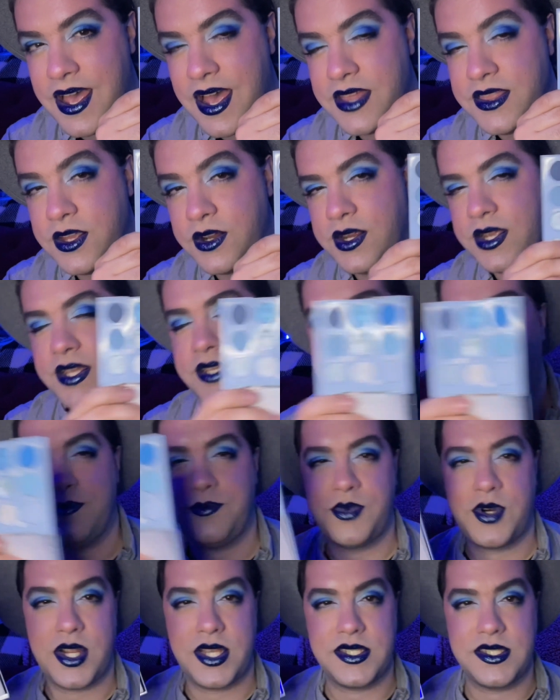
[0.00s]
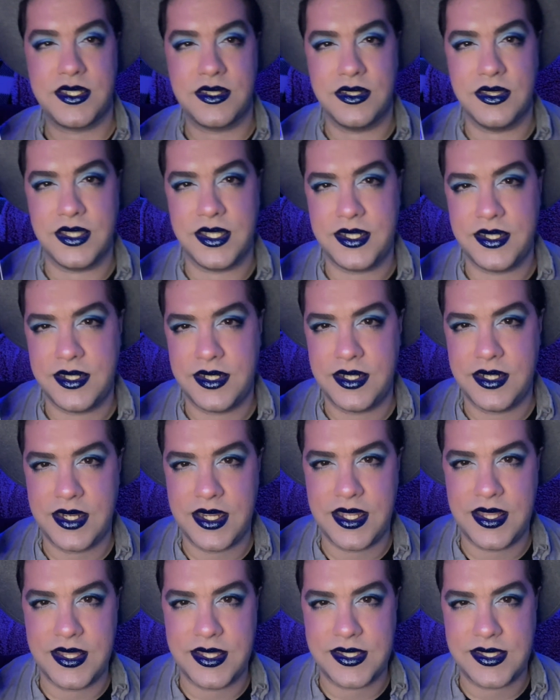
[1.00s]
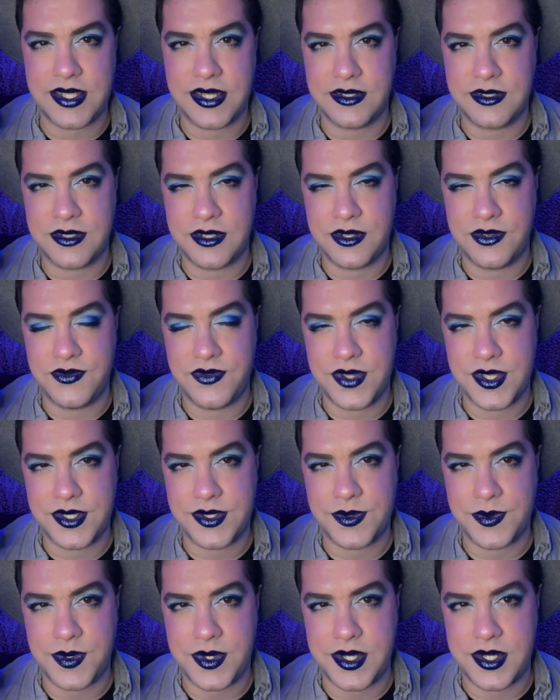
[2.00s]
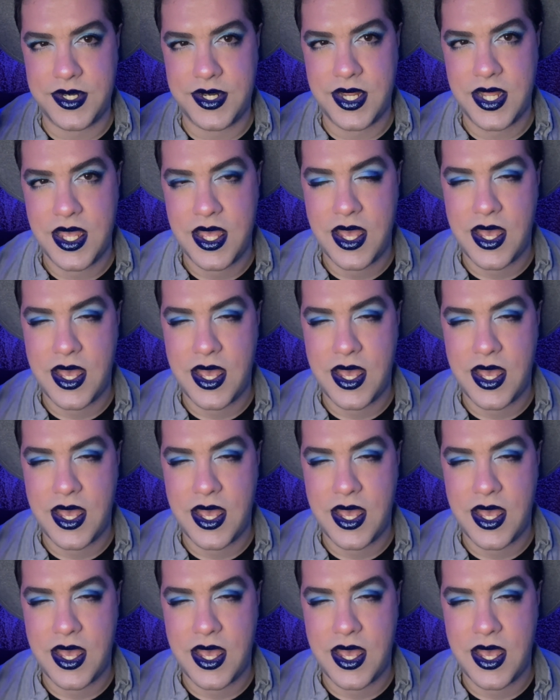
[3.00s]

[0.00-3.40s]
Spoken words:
There is a pressed glitter in the center of this one.